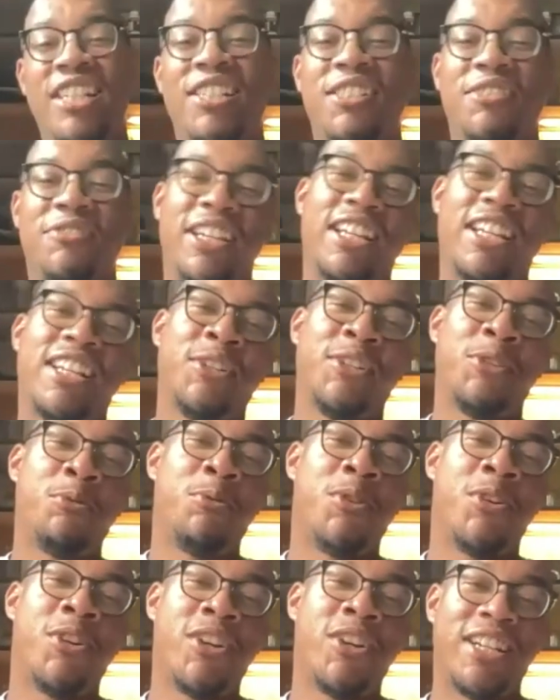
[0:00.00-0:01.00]
chance of getting an
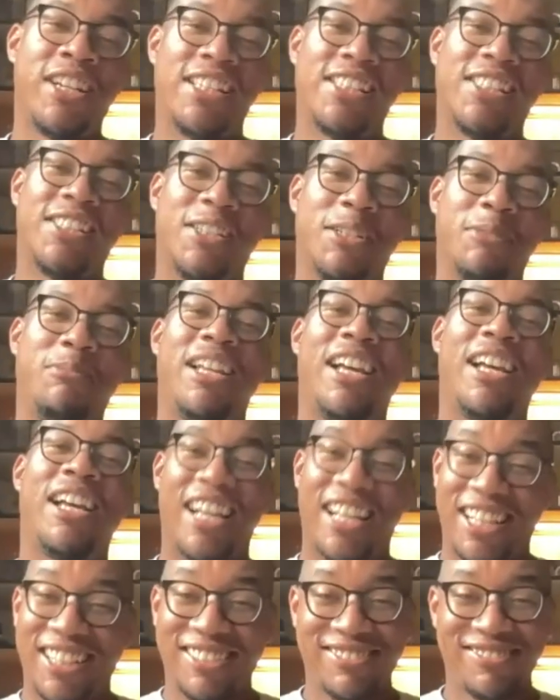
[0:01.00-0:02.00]
award is to
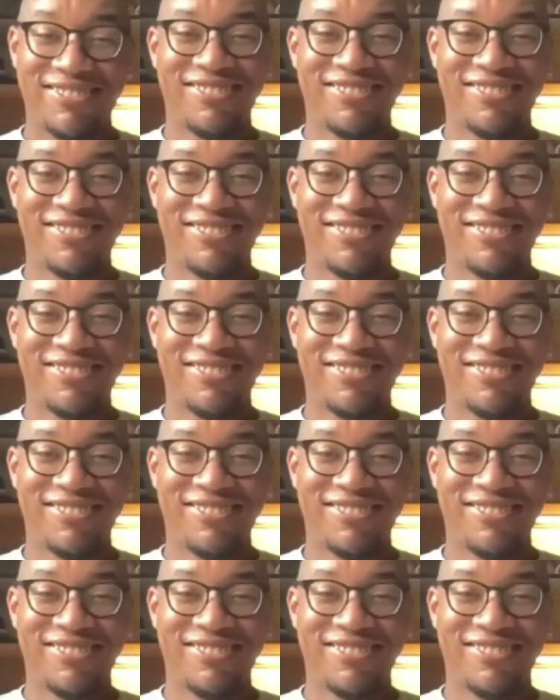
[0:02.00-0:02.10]
apply.